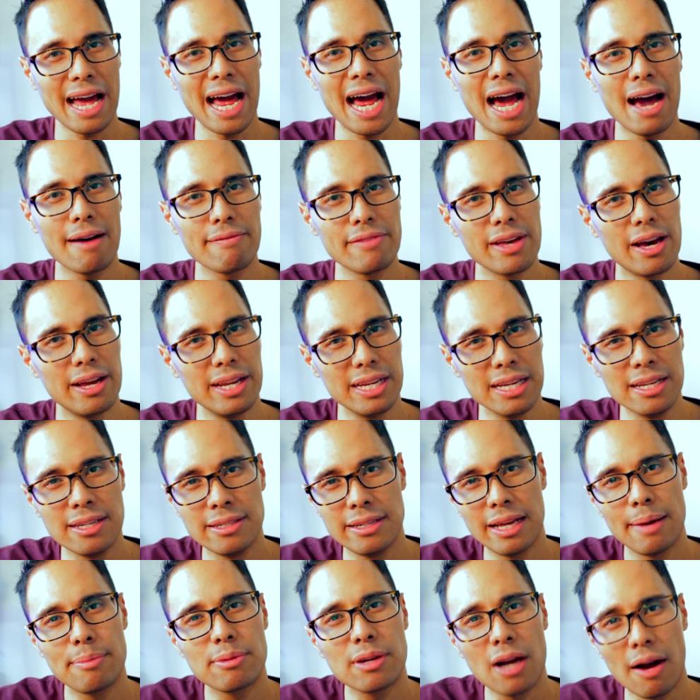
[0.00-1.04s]
have that in
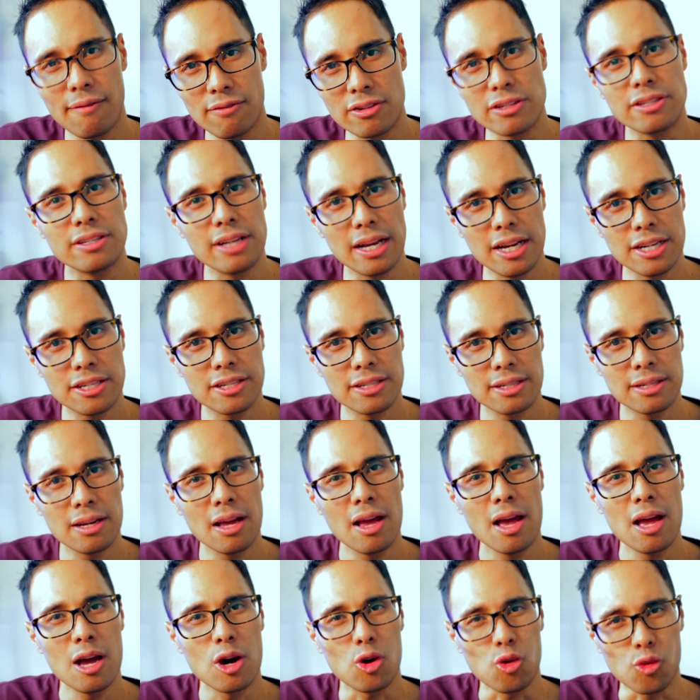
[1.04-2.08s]
depth
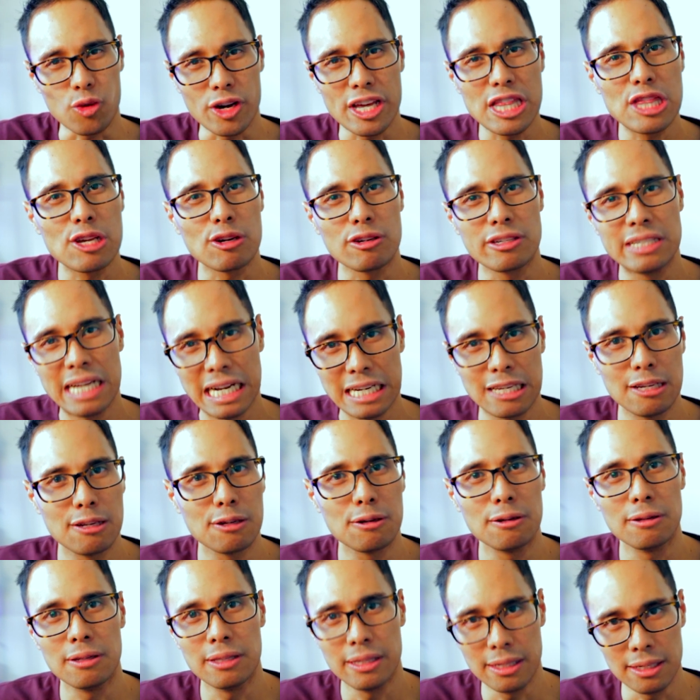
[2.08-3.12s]
conversation with your
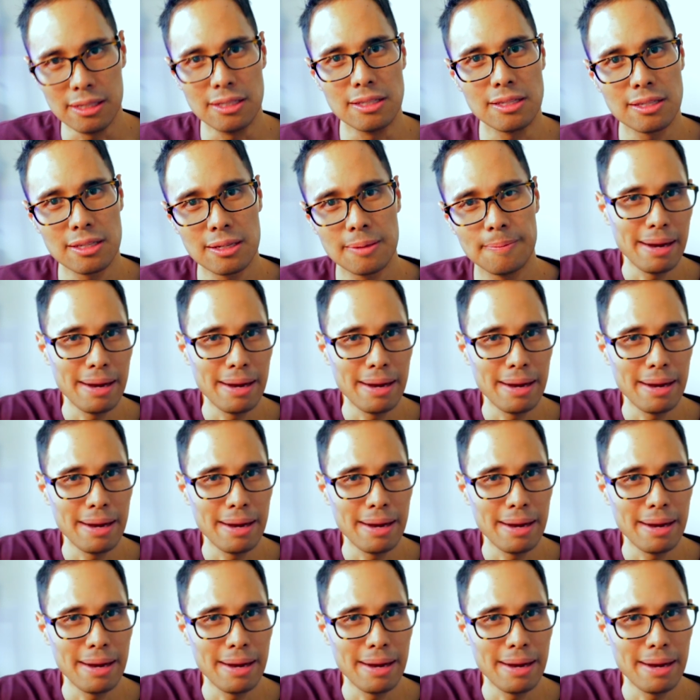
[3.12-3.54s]
technical leads.